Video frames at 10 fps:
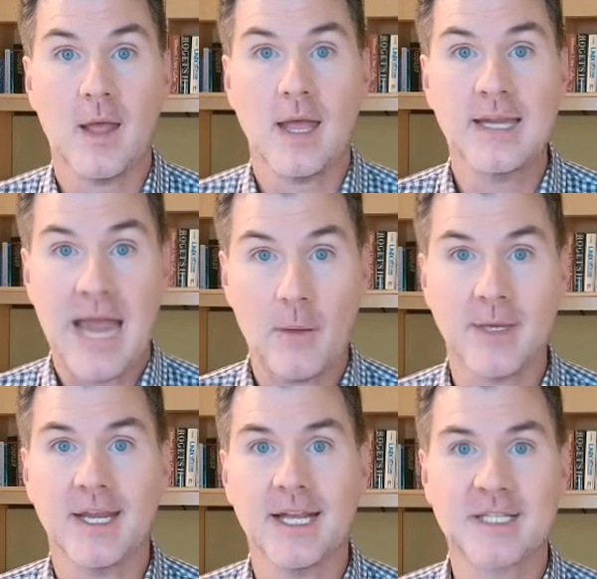Now we
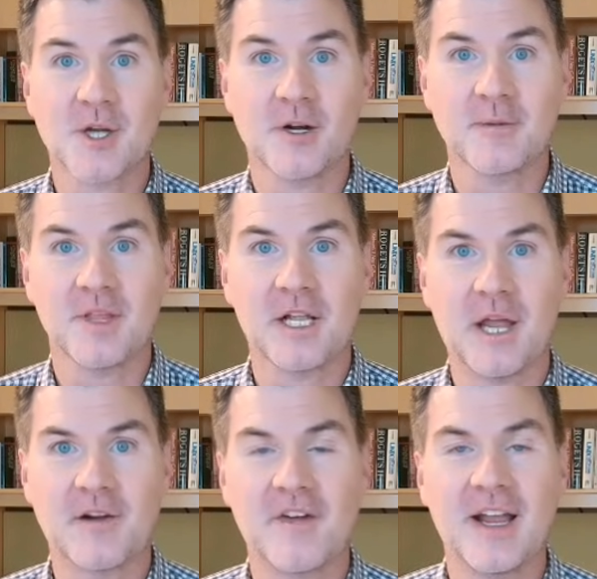can get started with a
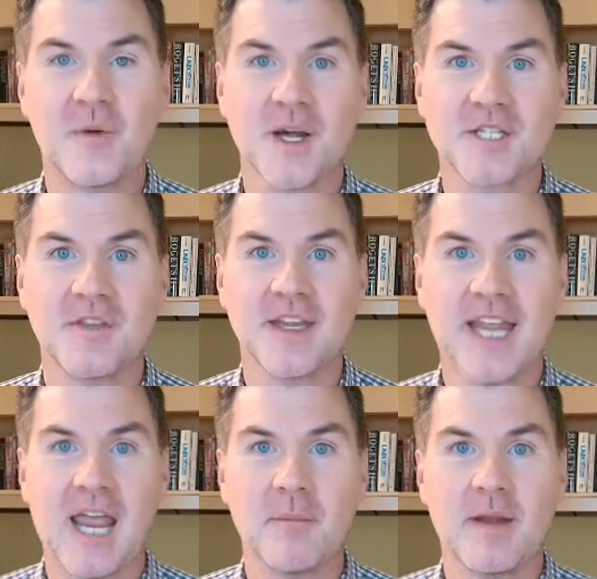clarifying question that
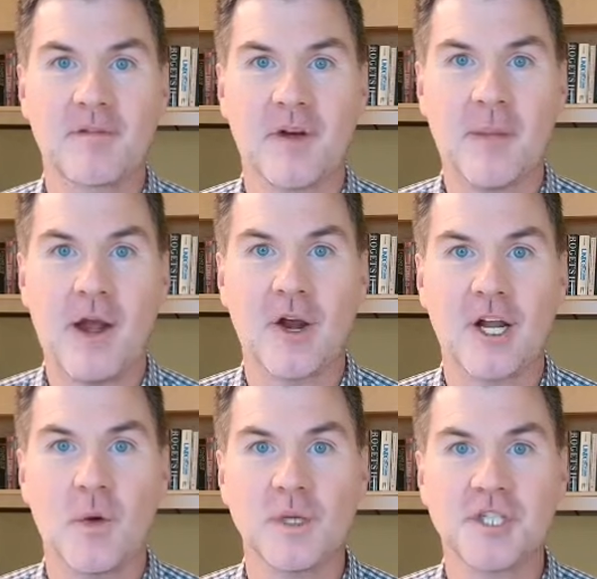came in from
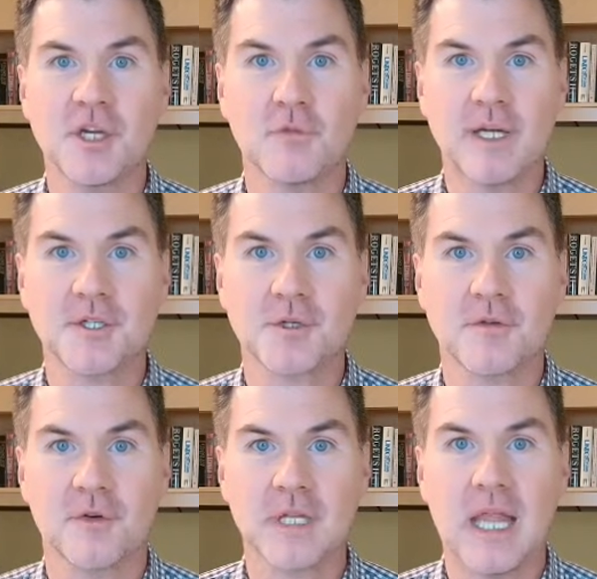Erica when she registered
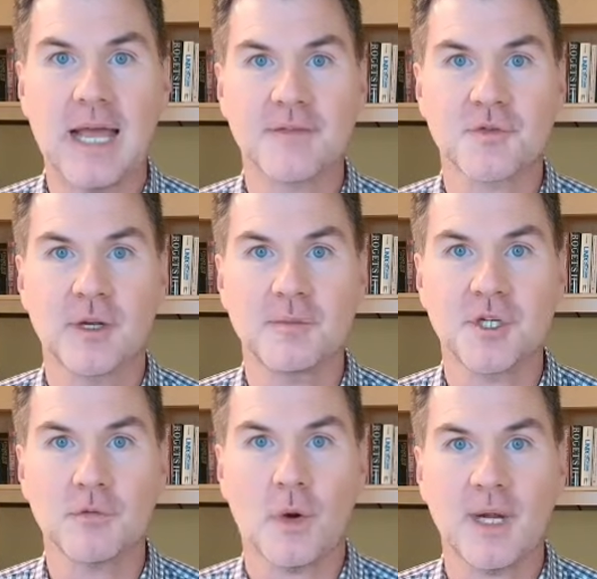for the live stream.
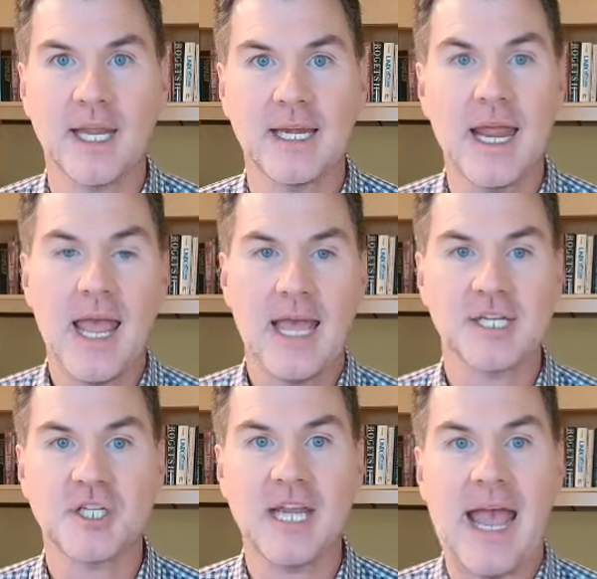She wrote in and
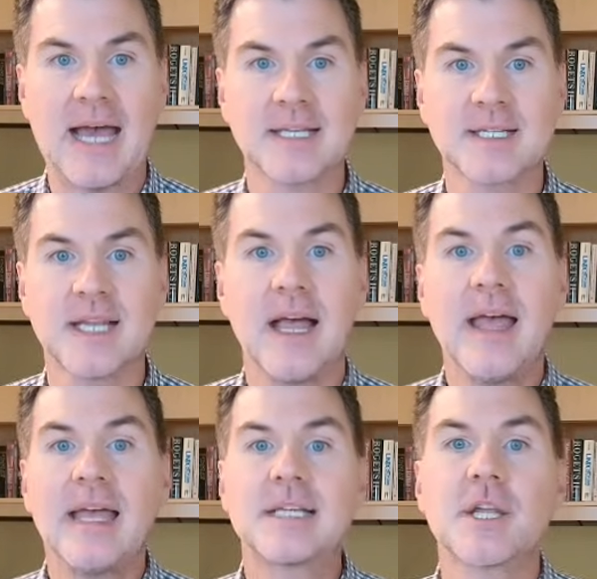she asks,
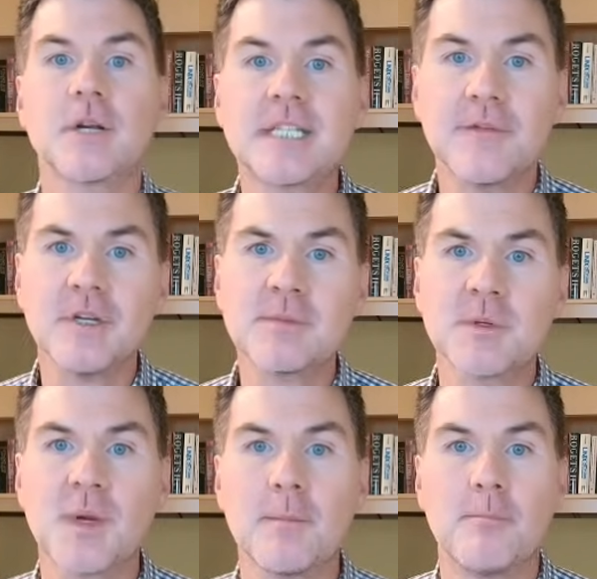"Is there a difference
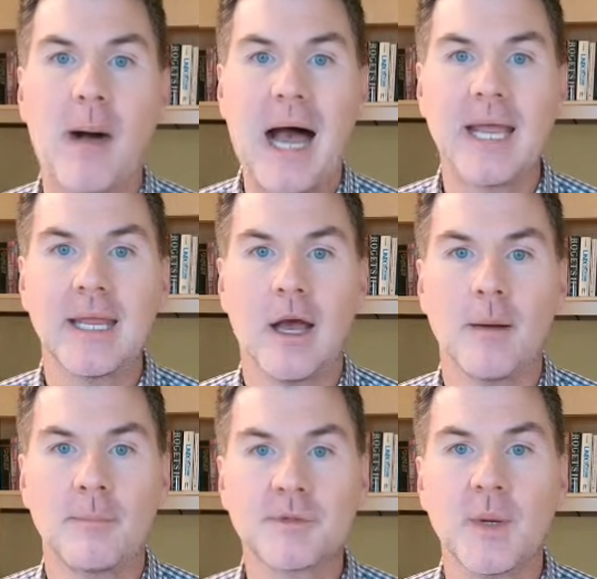between buy uh,
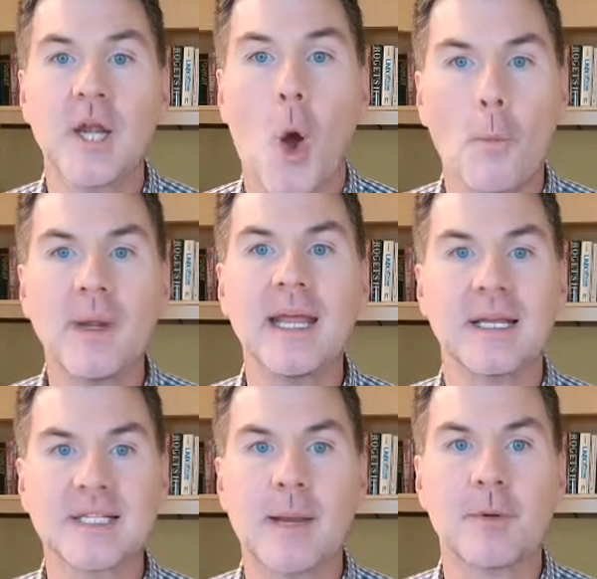between opening a
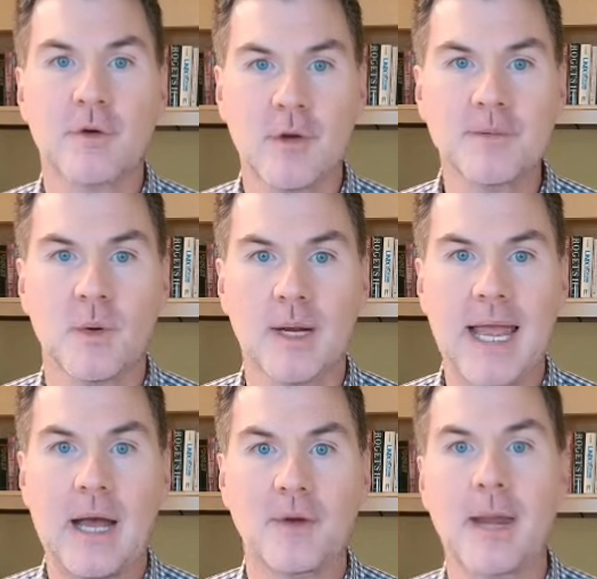separate crypto
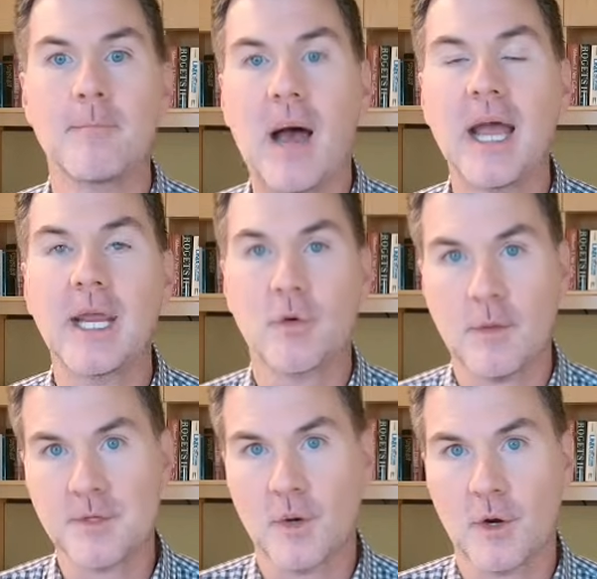account and buying
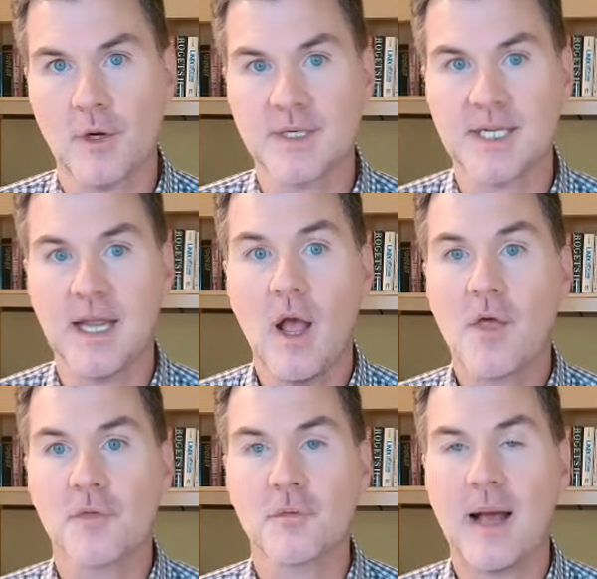cryptocurrency
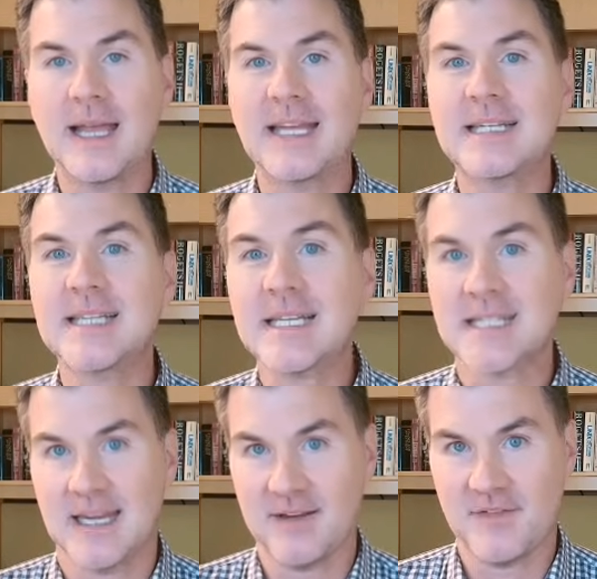through my
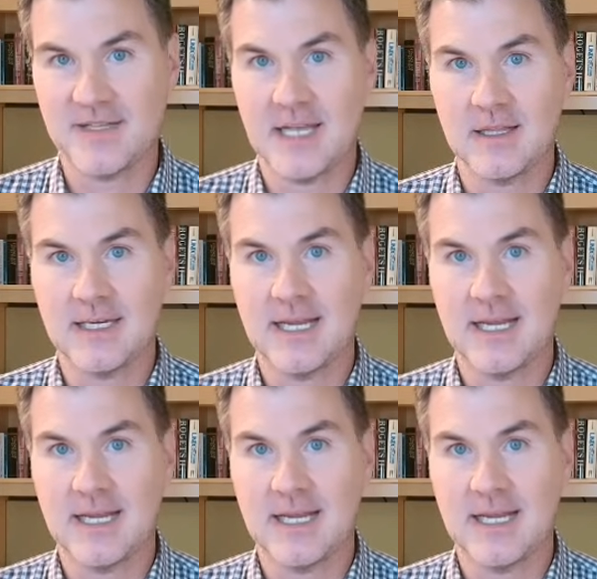existing Fidelity